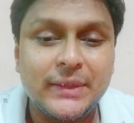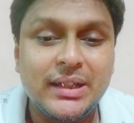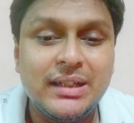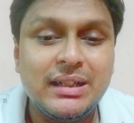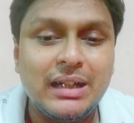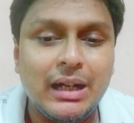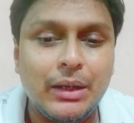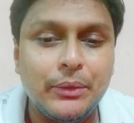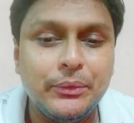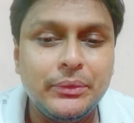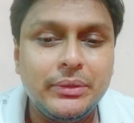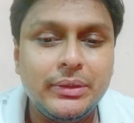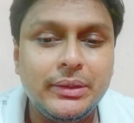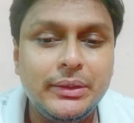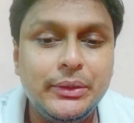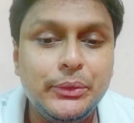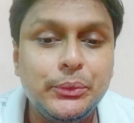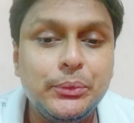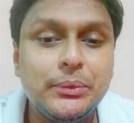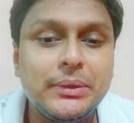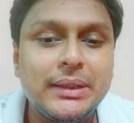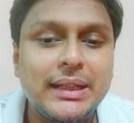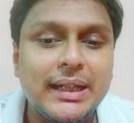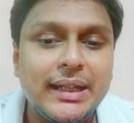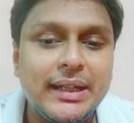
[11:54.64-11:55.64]
grounds
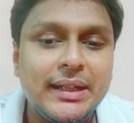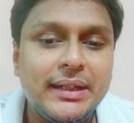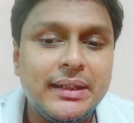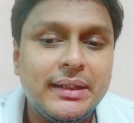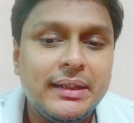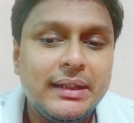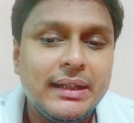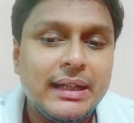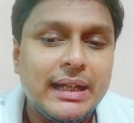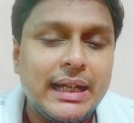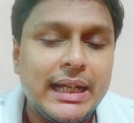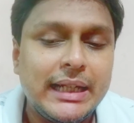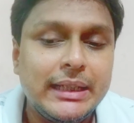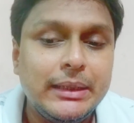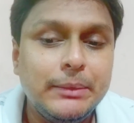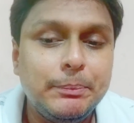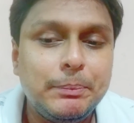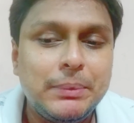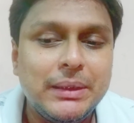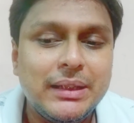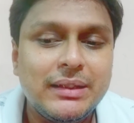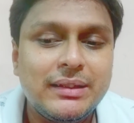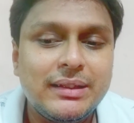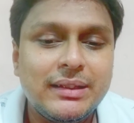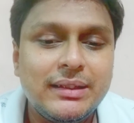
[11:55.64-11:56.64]
in UK and
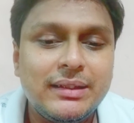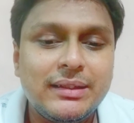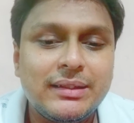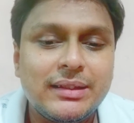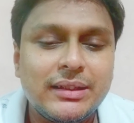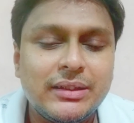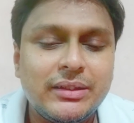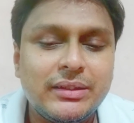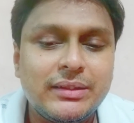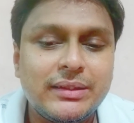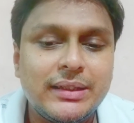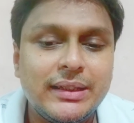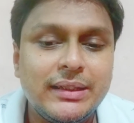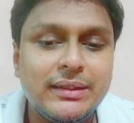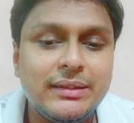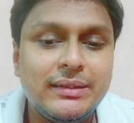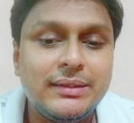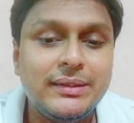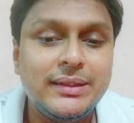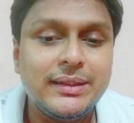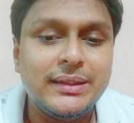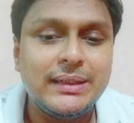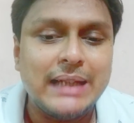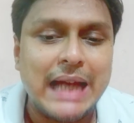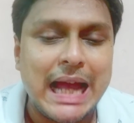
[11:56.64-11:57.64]
places such things
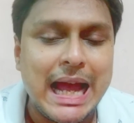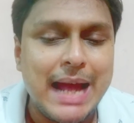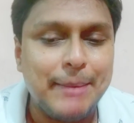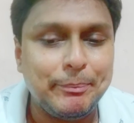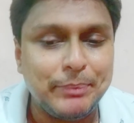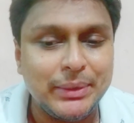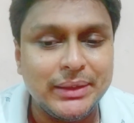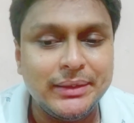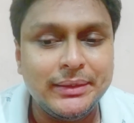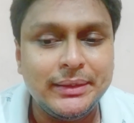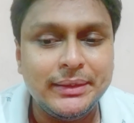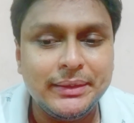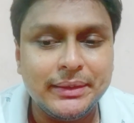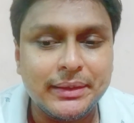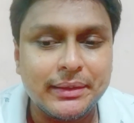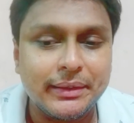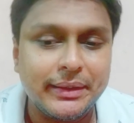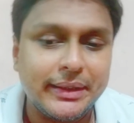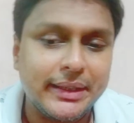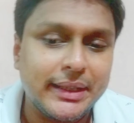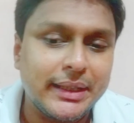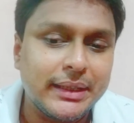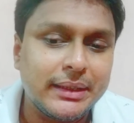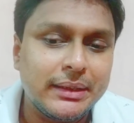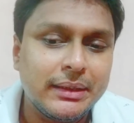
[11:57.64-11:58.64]
did happen in
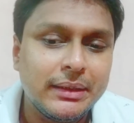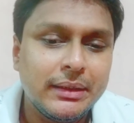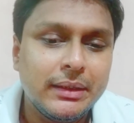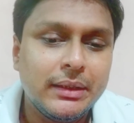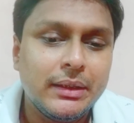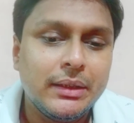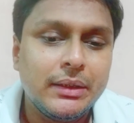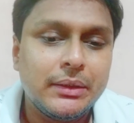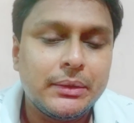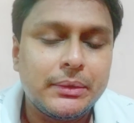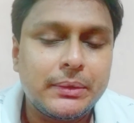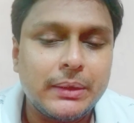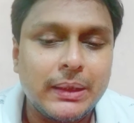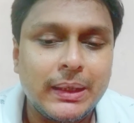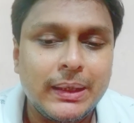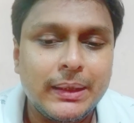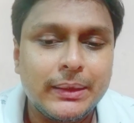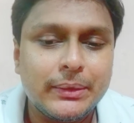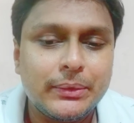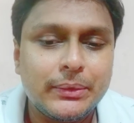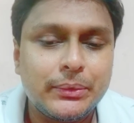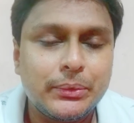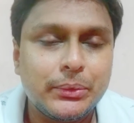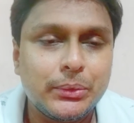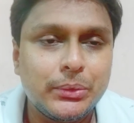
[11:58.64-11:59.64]
cricket.
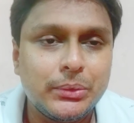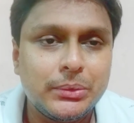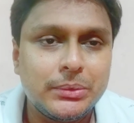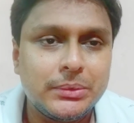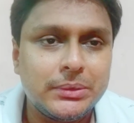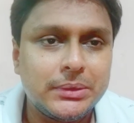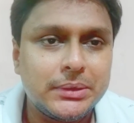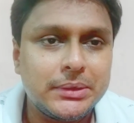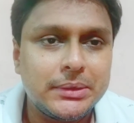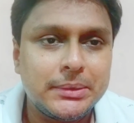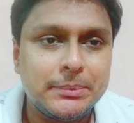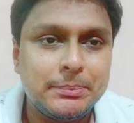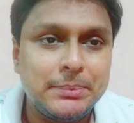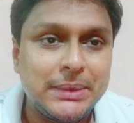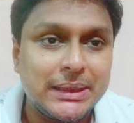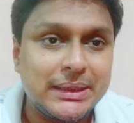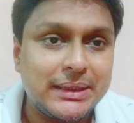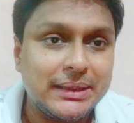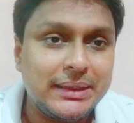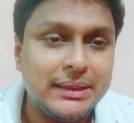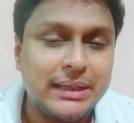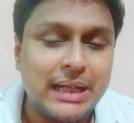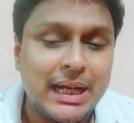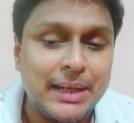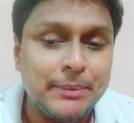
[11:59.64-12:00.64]

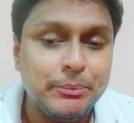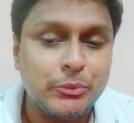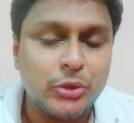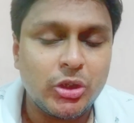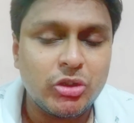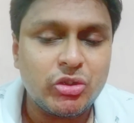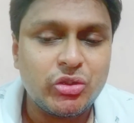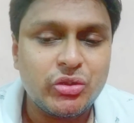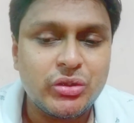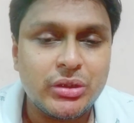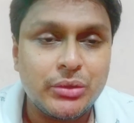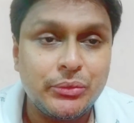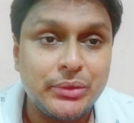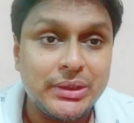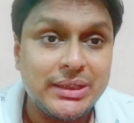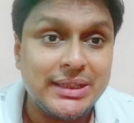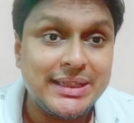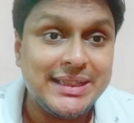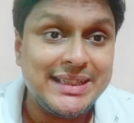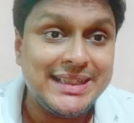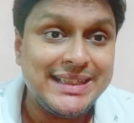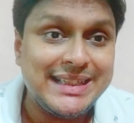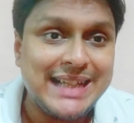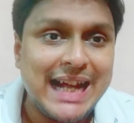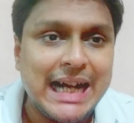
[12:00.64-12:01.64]
But I'm not sure whether
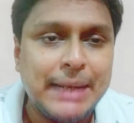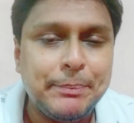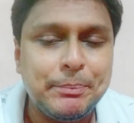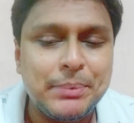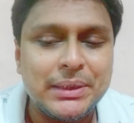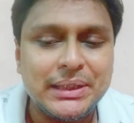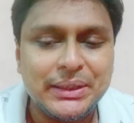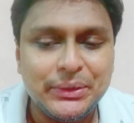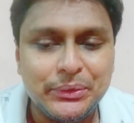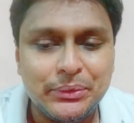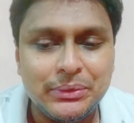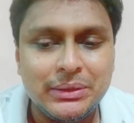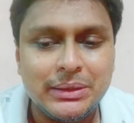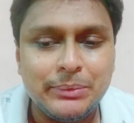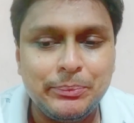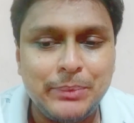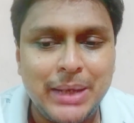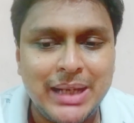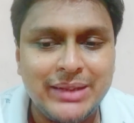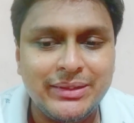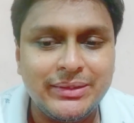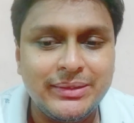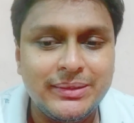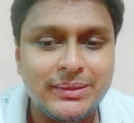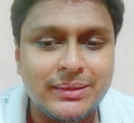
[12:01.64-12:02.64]
in that particular
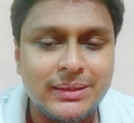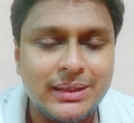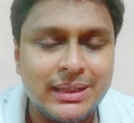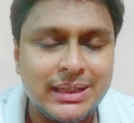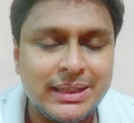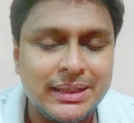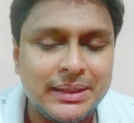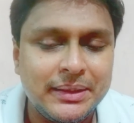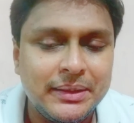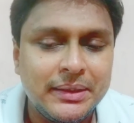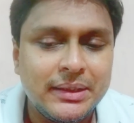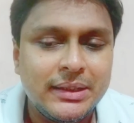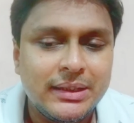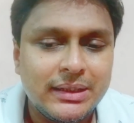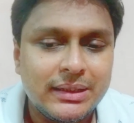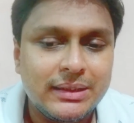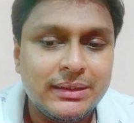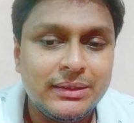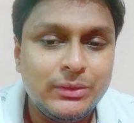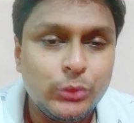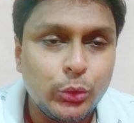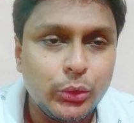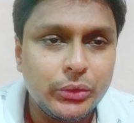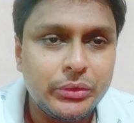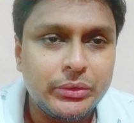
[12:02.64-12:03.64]
match
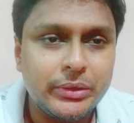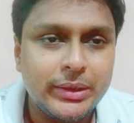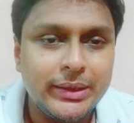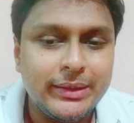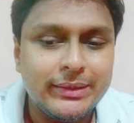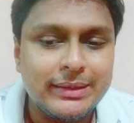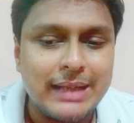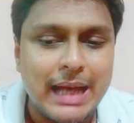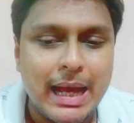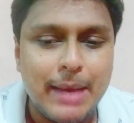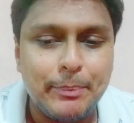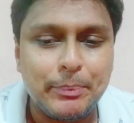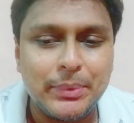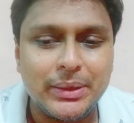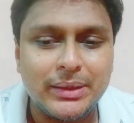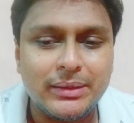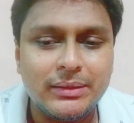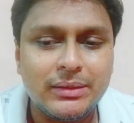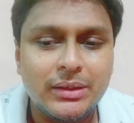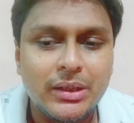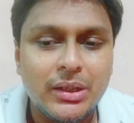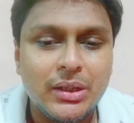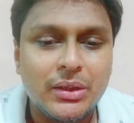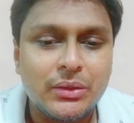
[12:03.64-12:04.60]
those things happened.